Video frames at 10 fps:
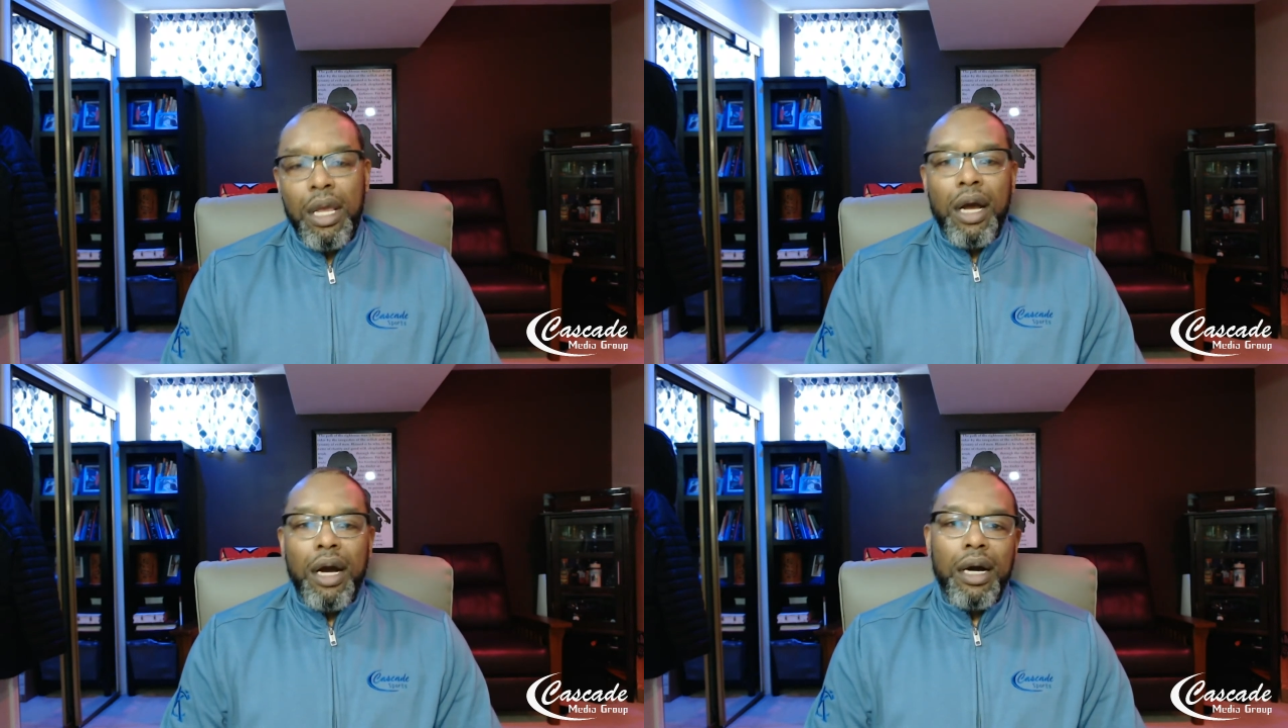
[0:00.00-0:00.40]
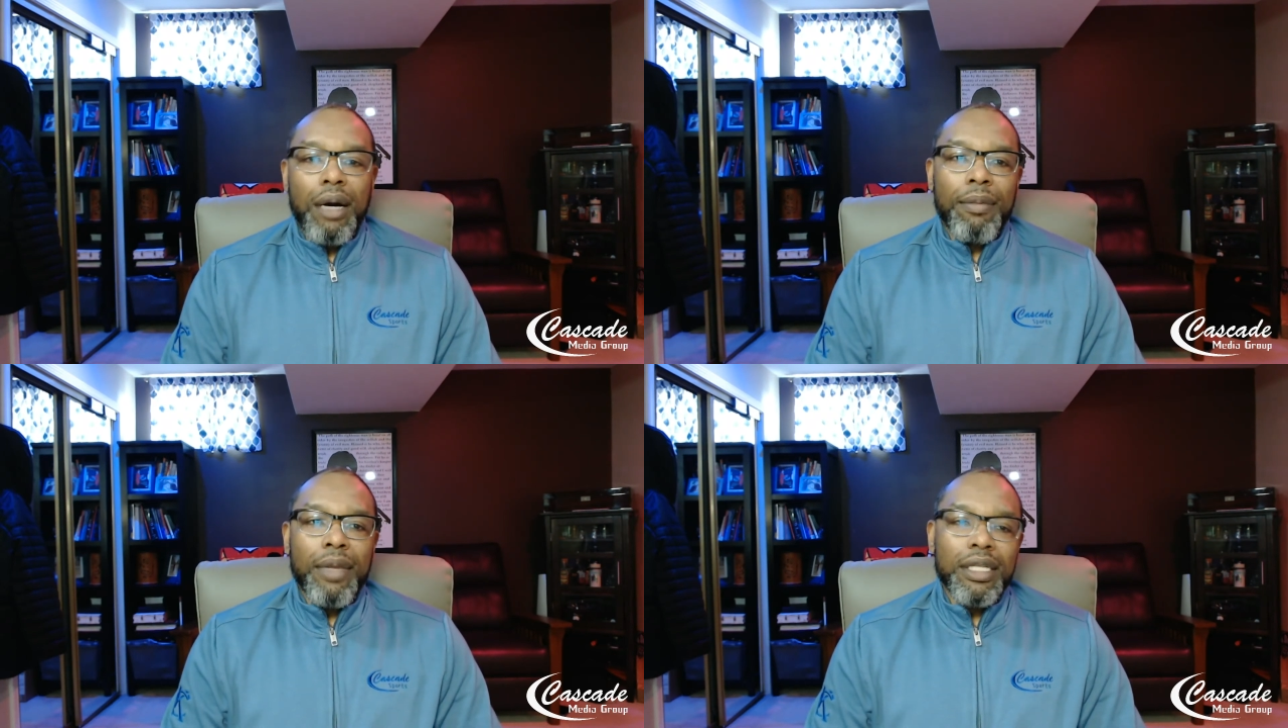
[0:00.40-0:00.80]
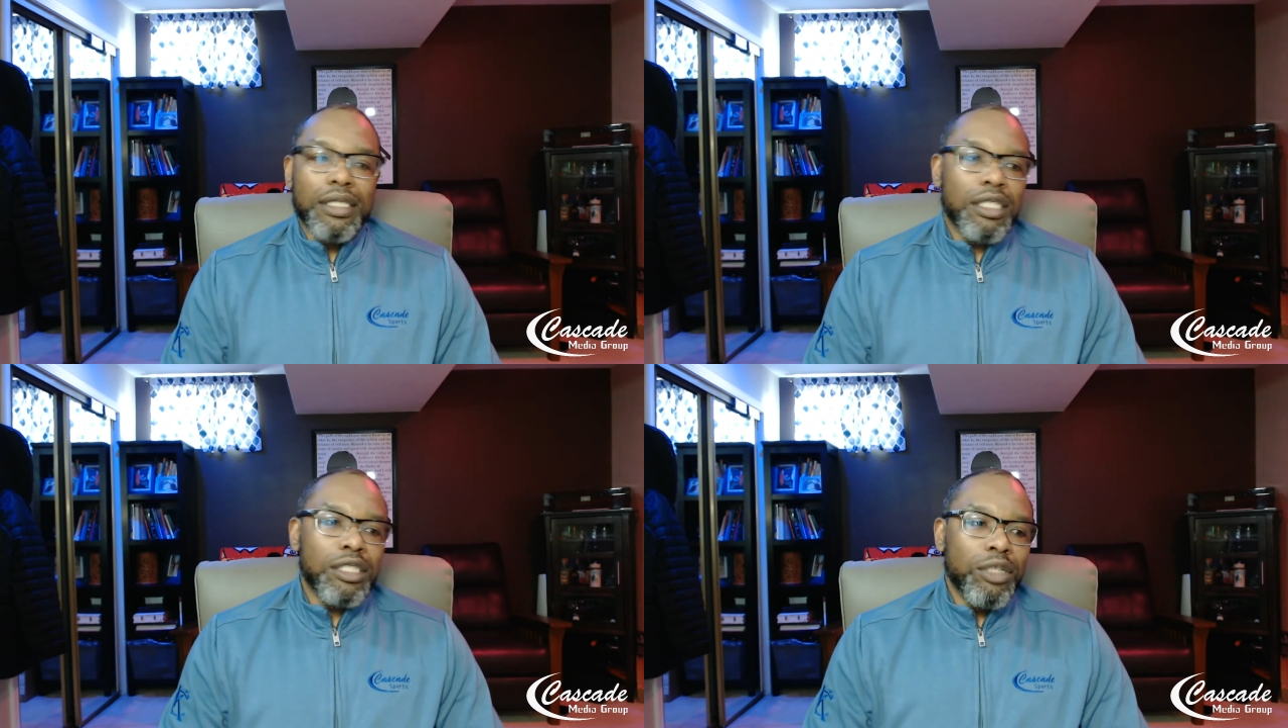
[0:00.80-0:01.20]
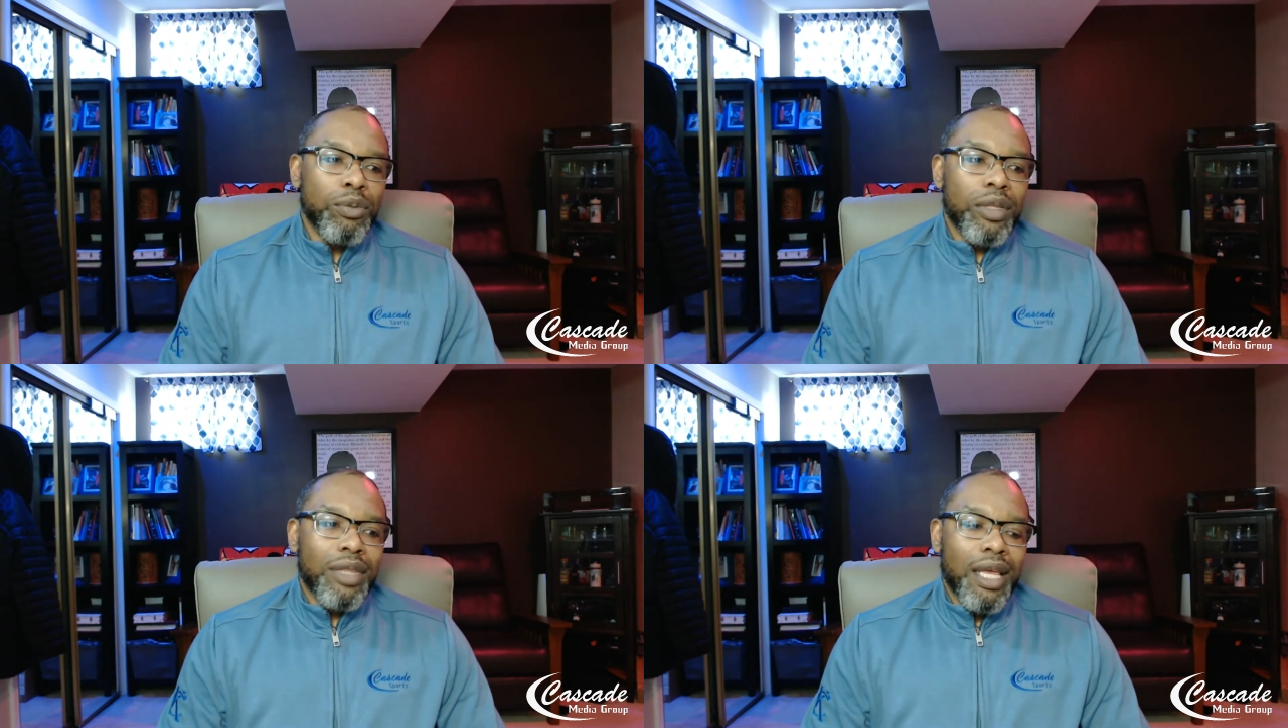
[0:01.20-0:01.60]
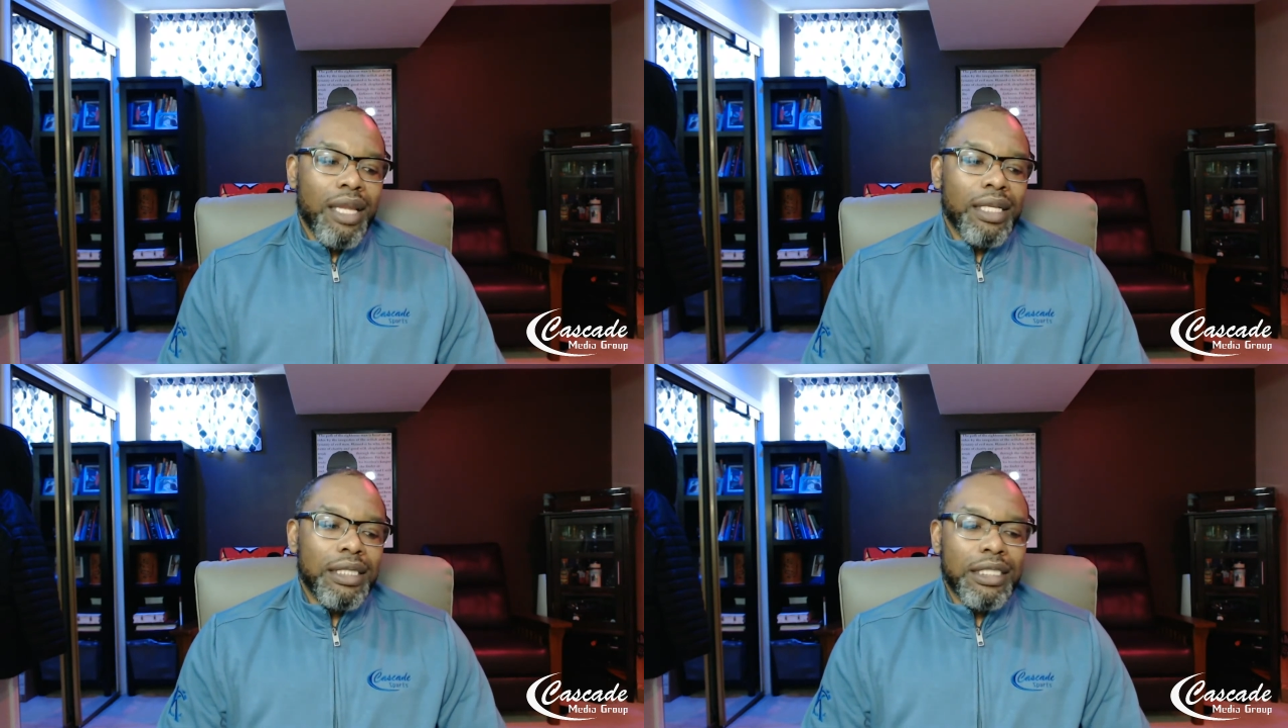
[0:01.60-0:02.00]
And essentially what that
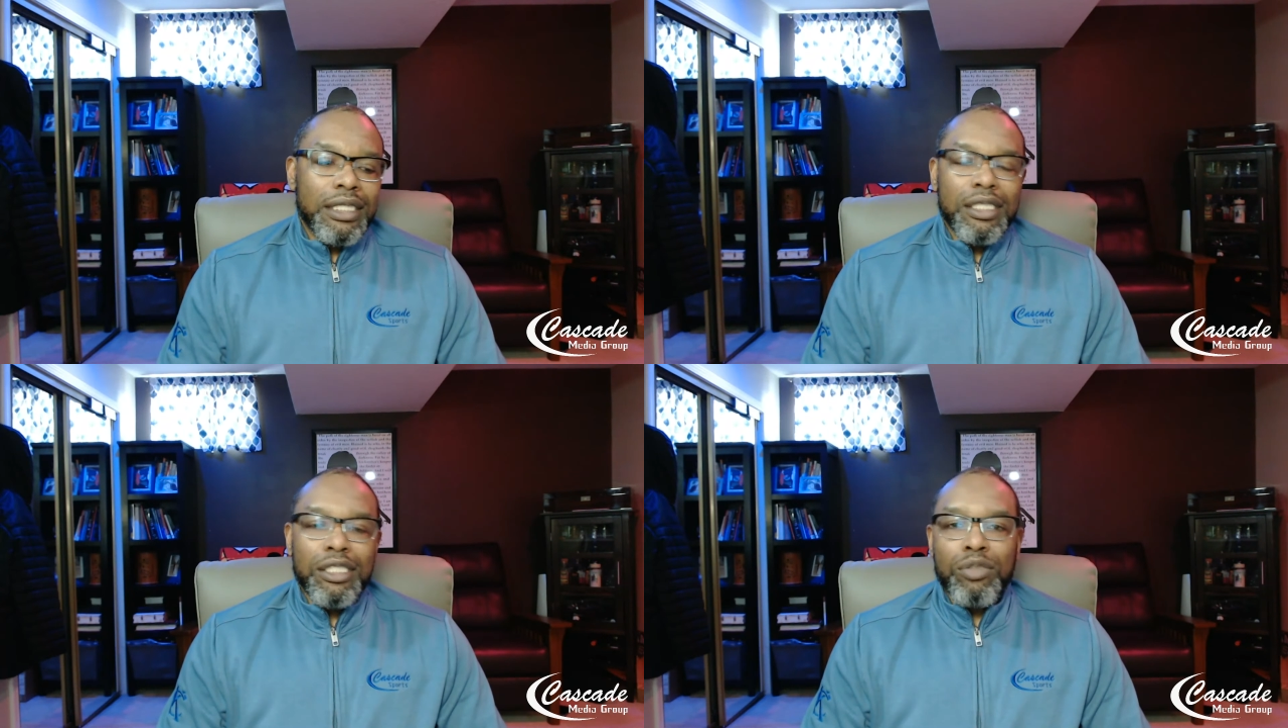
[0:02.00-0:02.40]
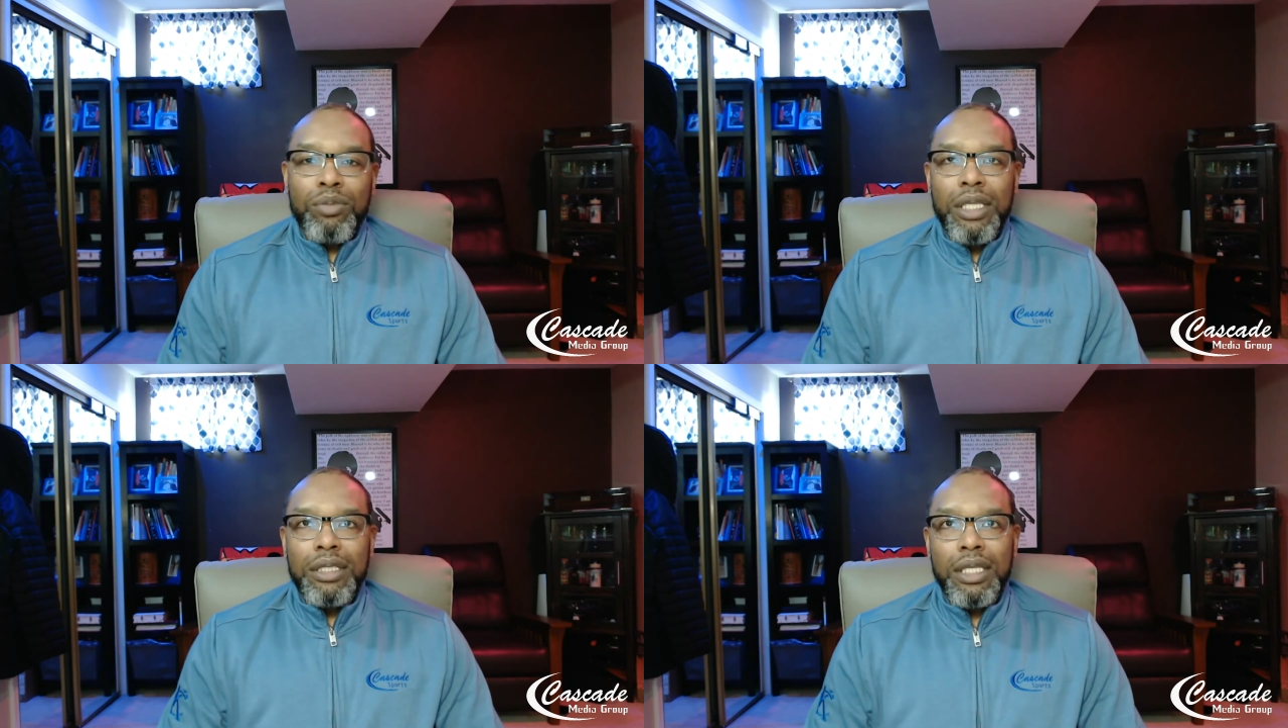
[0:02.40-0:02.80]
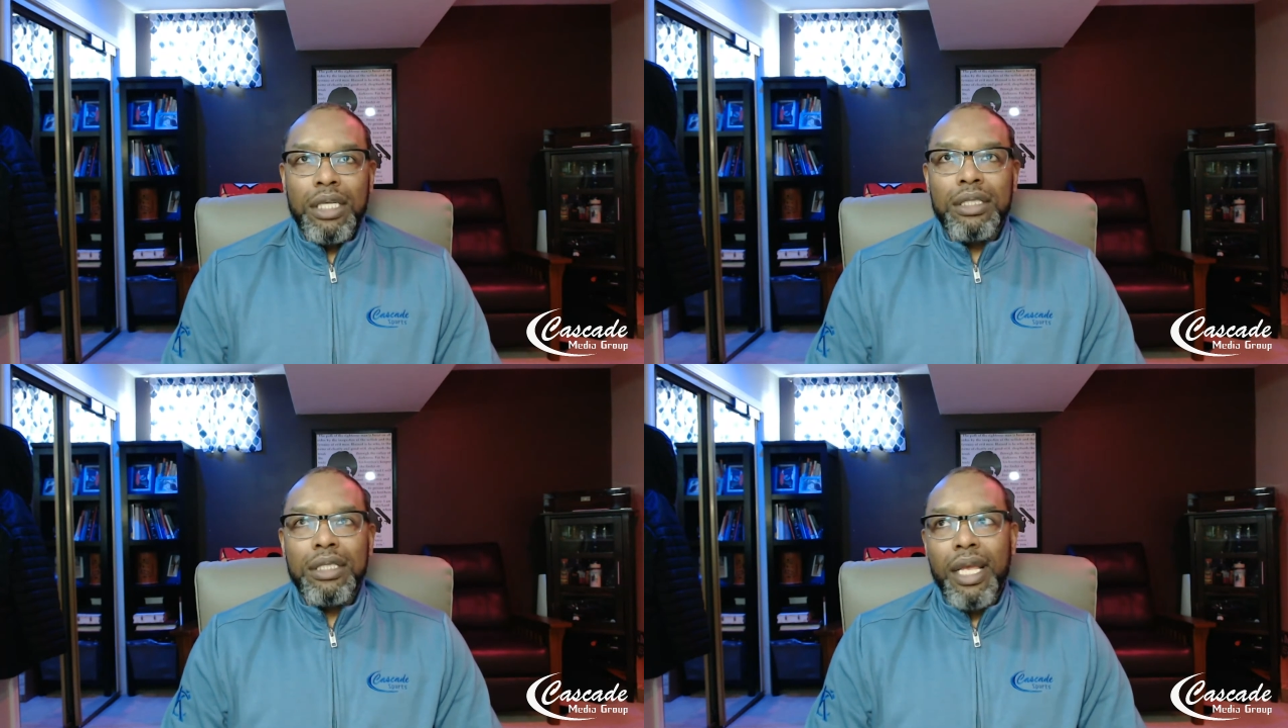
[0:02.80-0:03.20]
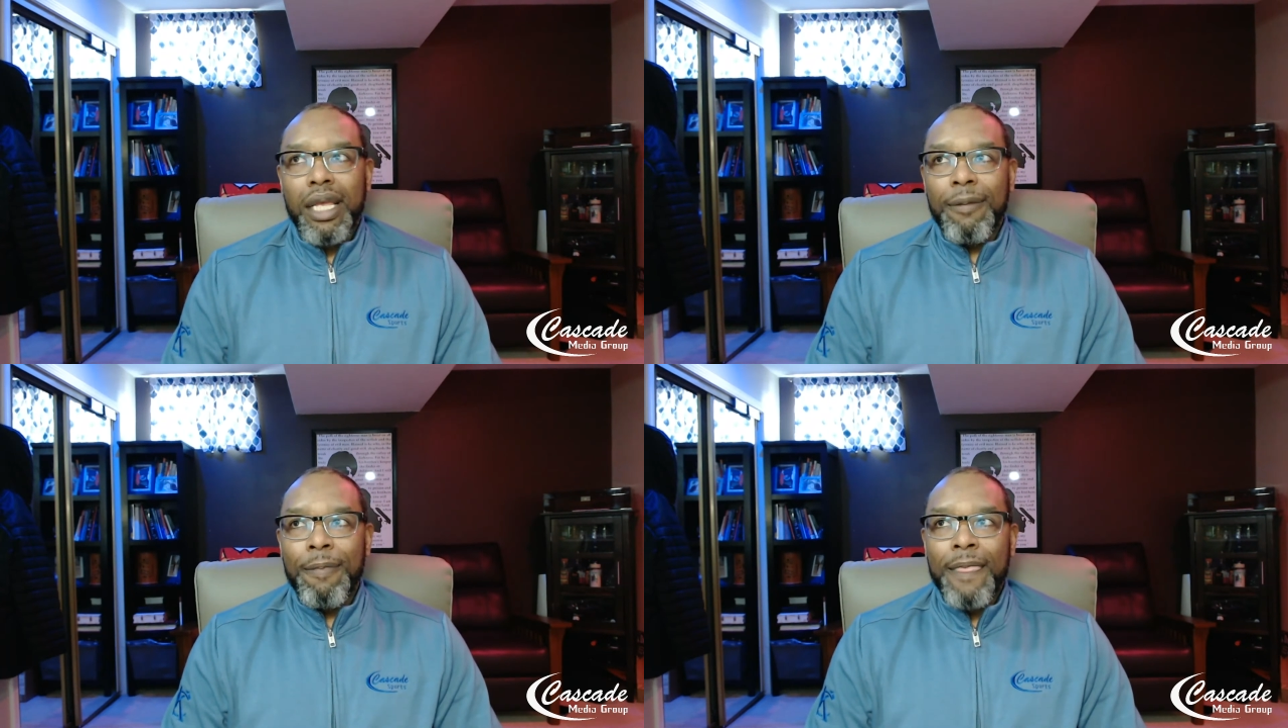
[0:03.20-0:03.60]
is, it just means it's a